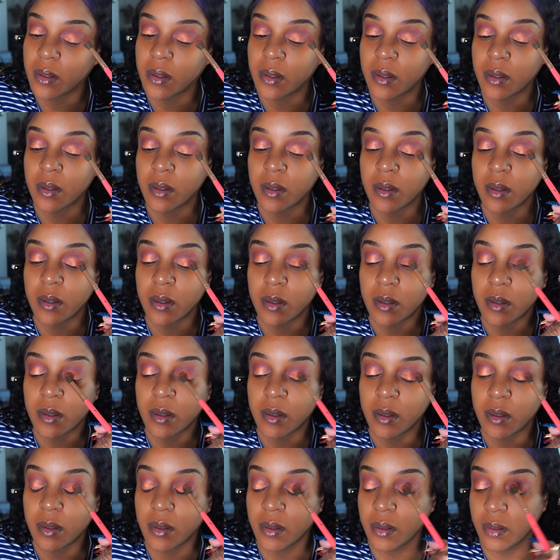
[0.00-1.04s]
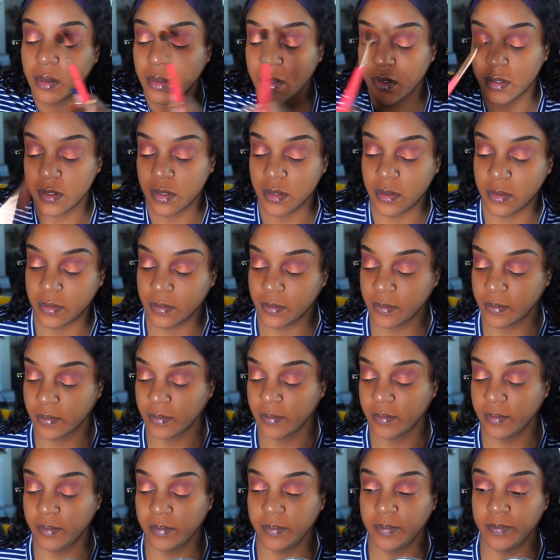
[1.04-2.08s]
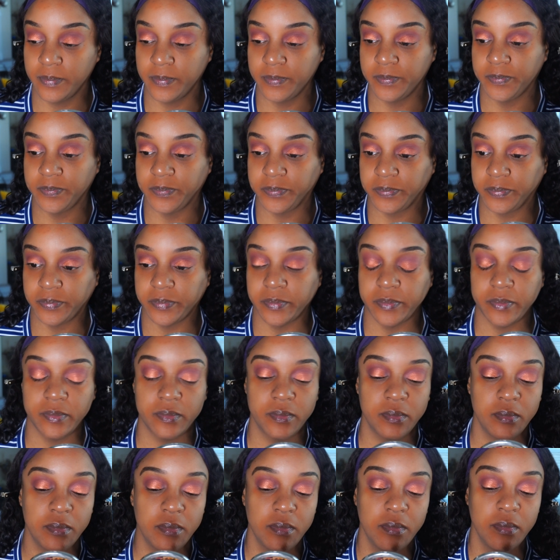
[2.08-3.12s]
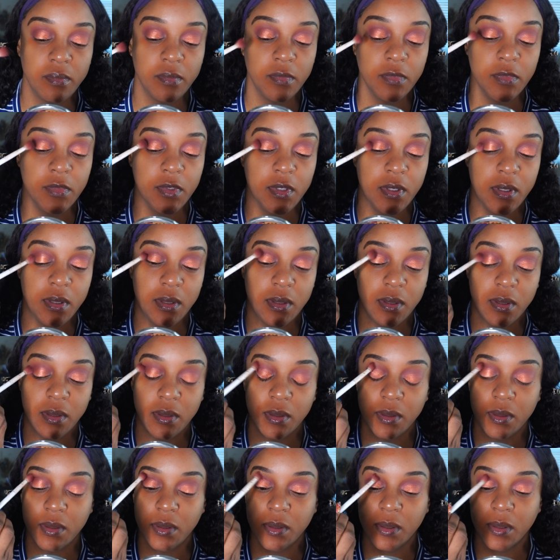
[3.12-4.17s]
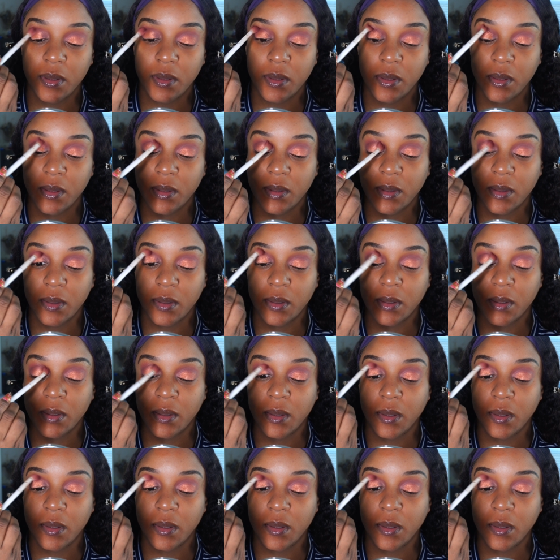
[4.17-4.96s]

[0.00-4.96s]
(silence)